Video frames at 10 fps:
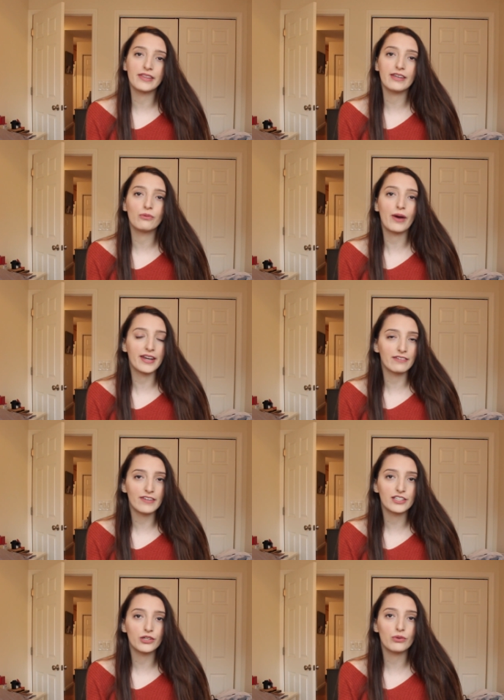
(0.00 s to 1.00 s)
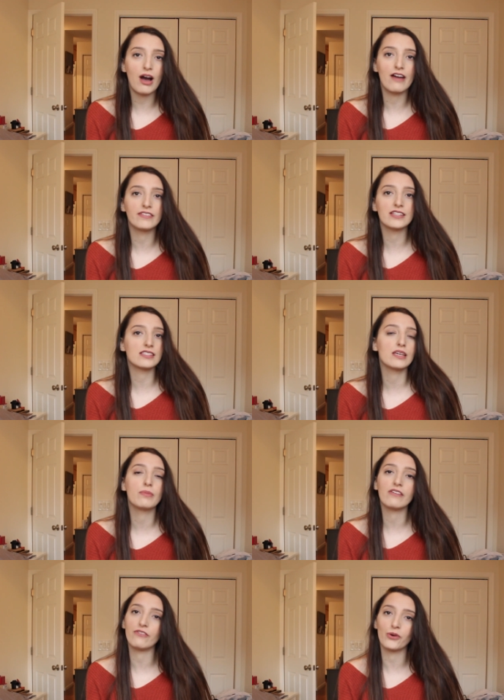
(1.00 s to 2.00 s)
the wedding venue, obviously
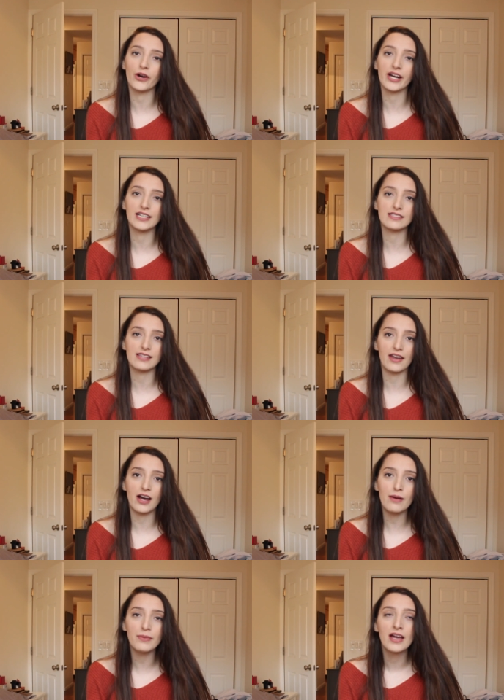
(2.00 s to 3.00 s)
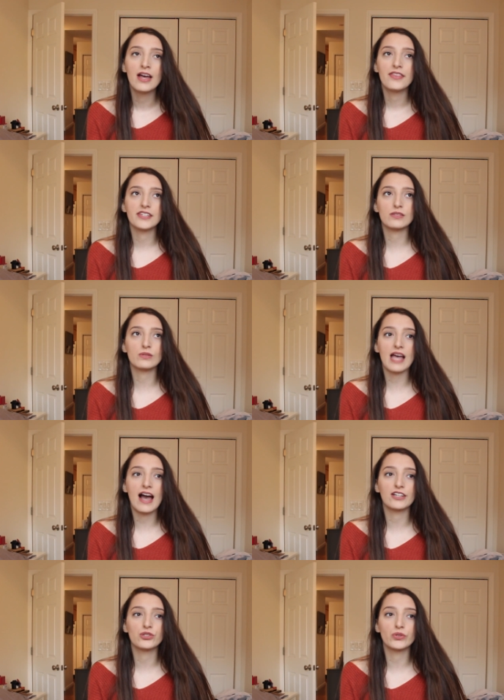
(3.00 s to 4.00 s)
before it's set up. This was
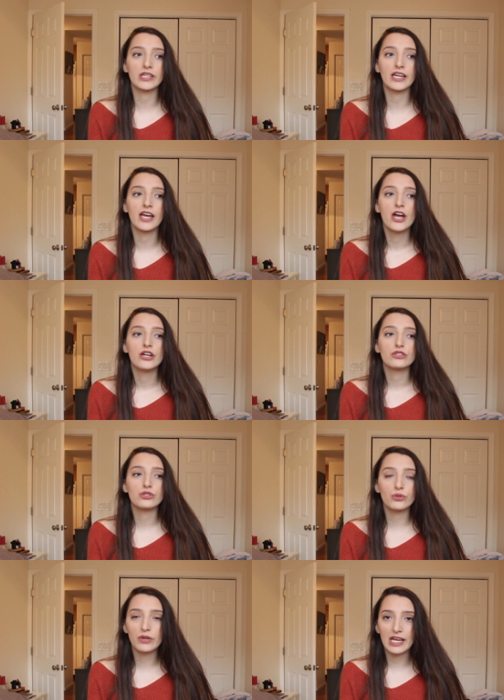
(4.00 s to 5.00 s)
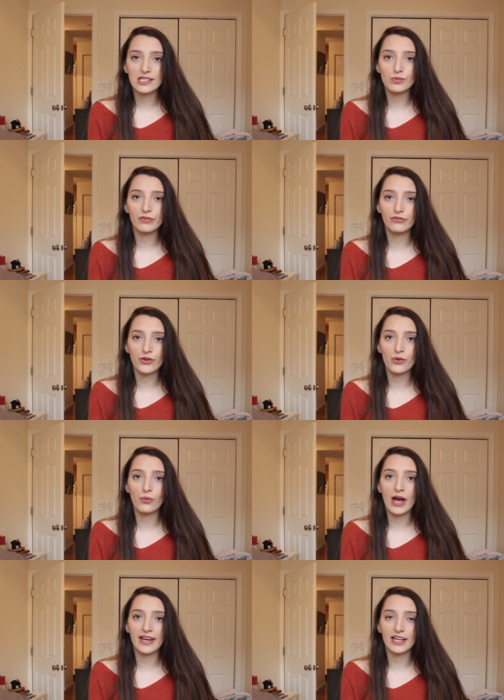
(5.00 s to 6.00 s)
actually two days before the
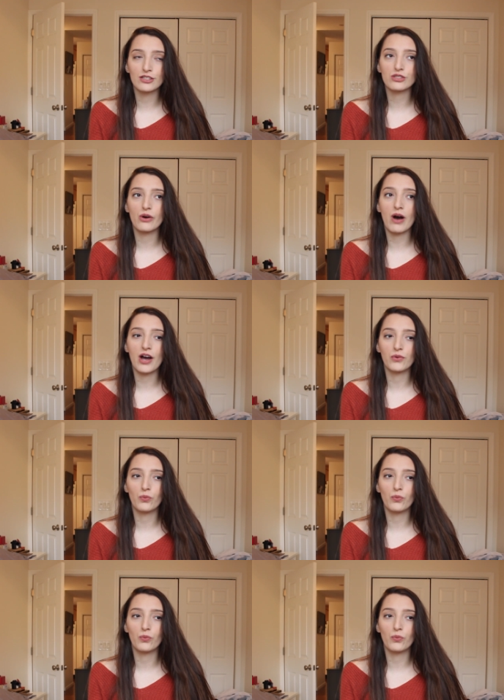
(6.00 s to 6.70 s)
wedding, so on